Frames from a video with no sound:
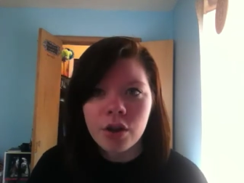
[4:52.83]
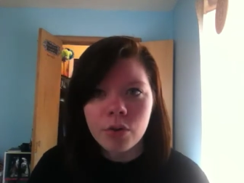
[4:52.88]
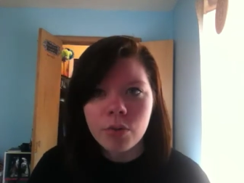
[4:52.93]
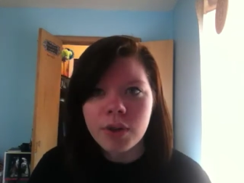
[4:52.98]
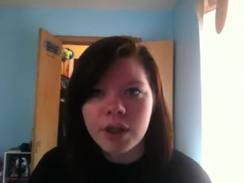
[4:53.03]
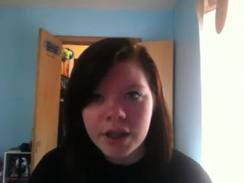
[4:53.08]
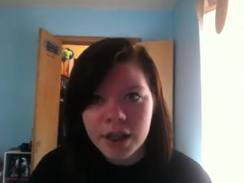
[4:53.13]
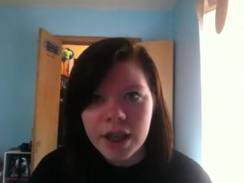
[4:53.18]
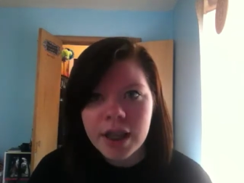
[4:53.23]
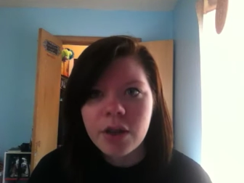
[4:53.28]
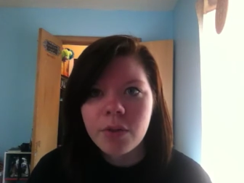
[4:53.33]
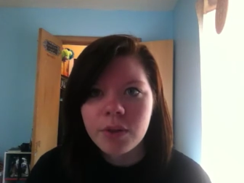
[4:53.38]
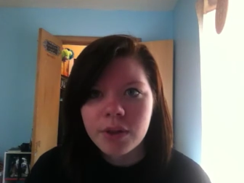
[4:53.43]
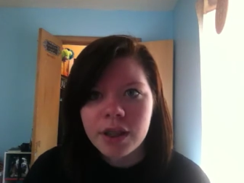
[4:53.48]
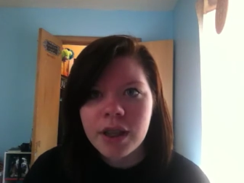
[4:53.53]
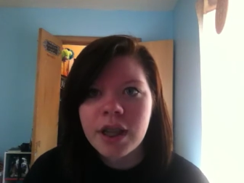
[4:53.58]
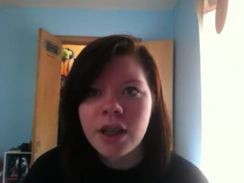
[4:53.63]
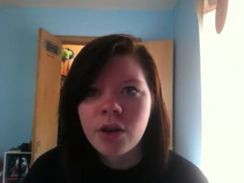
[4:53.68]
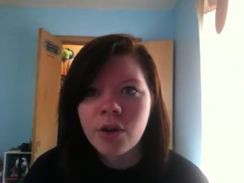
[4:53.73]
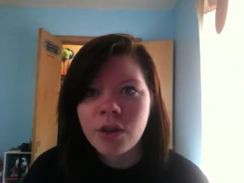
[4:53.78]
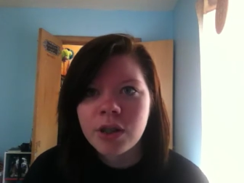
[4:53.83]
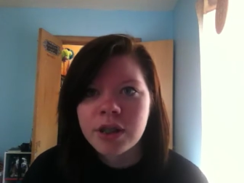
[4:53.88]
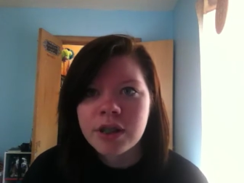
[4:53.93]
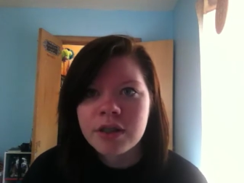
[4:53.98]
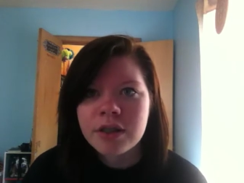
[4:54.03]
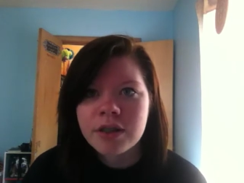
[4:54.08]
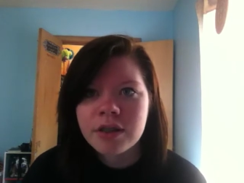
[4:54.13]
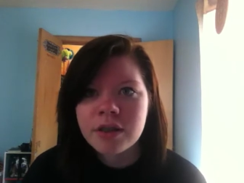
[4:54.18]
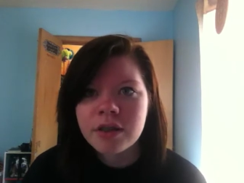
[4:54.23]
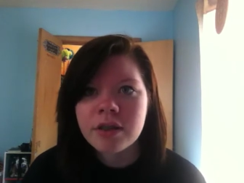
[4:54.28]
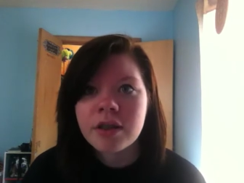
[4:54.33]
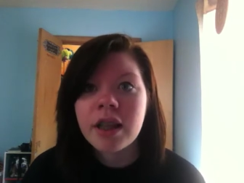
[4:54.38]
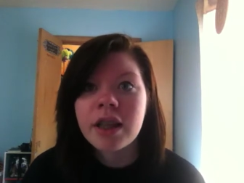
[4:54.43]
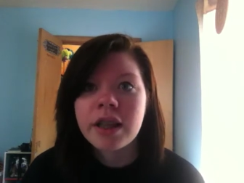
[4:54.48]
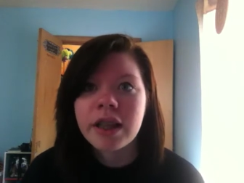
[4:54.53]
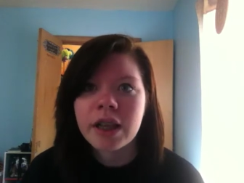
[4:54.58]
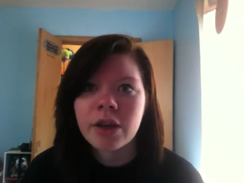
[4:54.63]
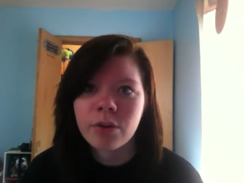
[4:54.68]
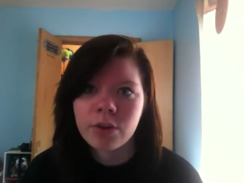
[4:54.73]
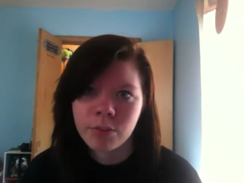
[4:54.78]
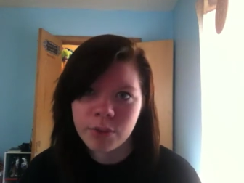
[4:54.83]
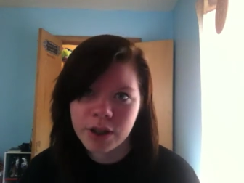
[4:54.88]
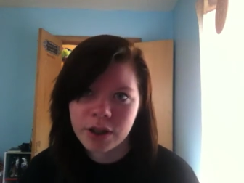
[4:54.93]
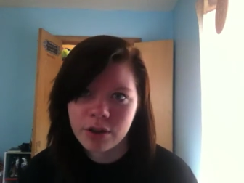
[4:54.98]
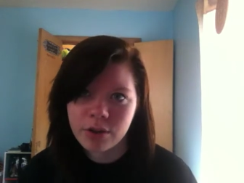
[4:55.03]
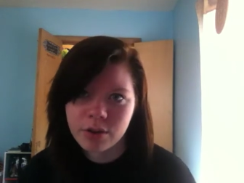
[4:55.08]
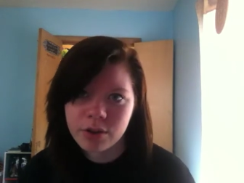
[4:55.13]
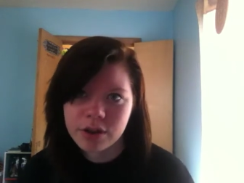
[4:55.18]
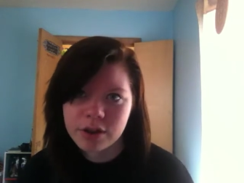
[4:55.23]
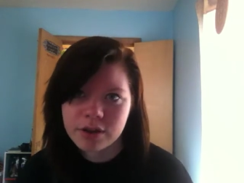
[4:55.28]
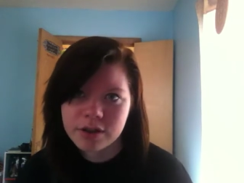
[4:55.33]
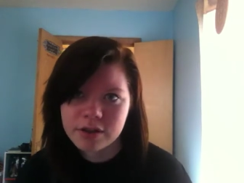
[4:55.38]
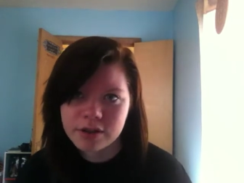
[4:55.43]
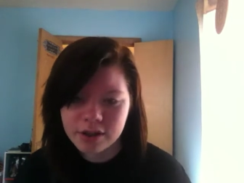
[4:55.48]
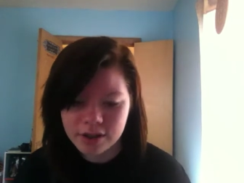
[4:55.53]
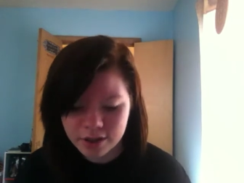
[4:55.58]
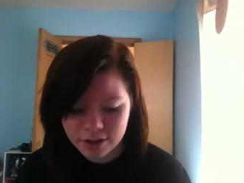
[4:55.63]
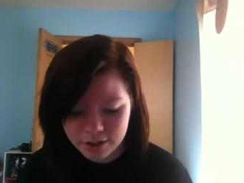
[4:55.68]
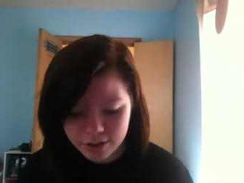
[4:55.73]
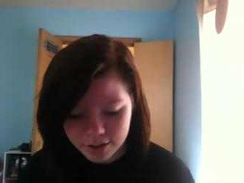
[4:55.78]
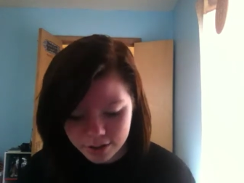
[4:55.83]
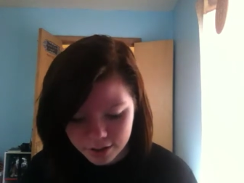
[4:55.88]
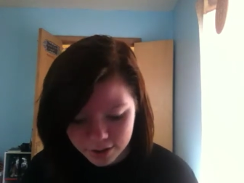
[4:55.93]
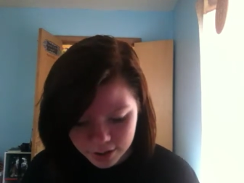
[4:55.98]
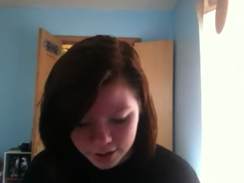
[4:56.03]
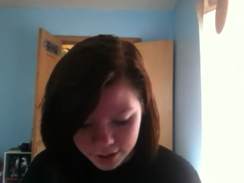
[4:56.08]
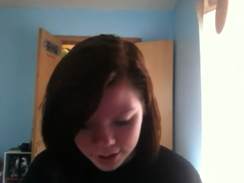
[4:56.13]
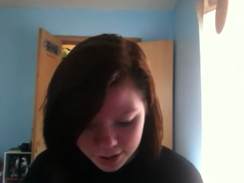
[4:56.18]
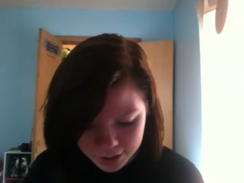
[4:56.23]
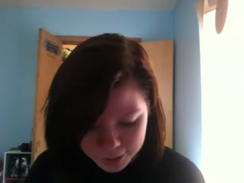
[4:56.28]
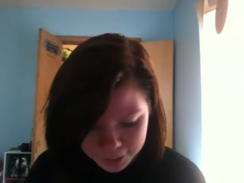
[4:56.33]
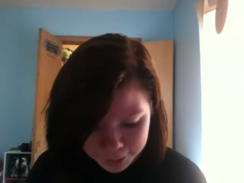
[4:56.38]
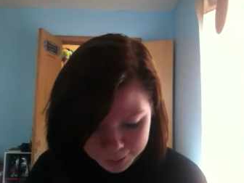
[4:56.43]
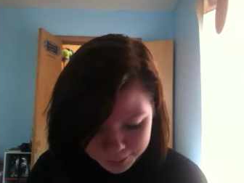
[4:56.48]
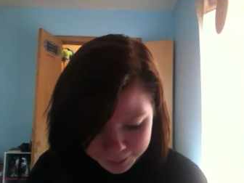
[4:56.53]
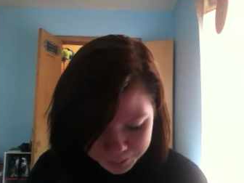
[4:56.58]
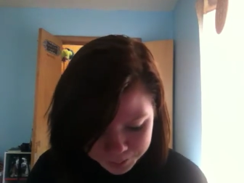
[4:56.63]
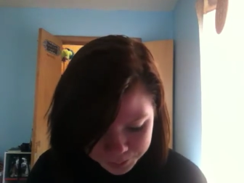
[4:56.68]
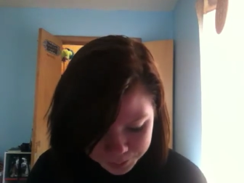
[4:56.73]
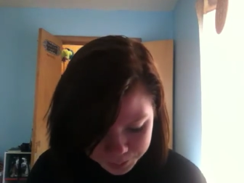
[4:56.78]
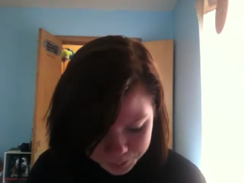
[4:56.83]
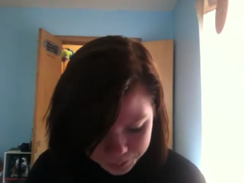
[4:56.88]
We like when they notice, they like when we notice. Mom